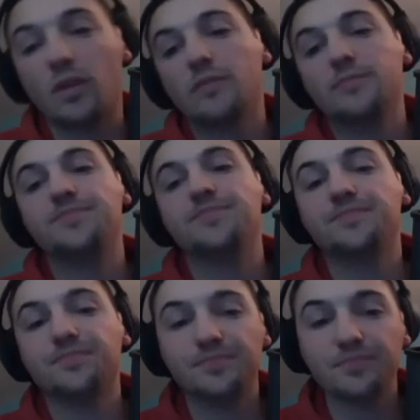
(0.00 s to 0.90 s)

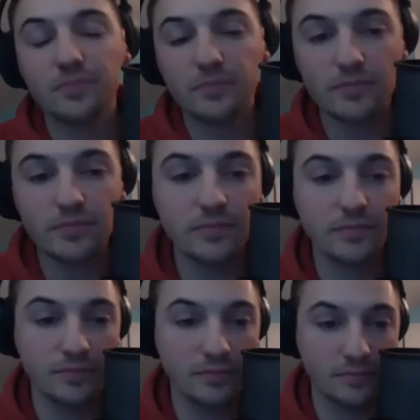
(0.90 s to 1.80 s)

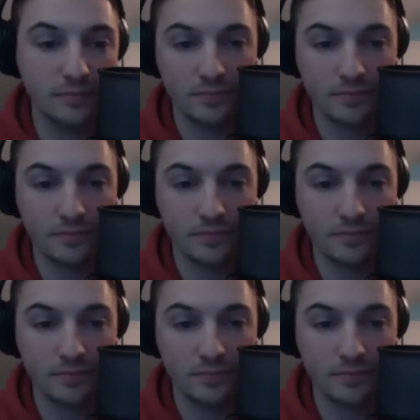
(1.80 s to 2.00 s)
No words are spoken by the person on screen.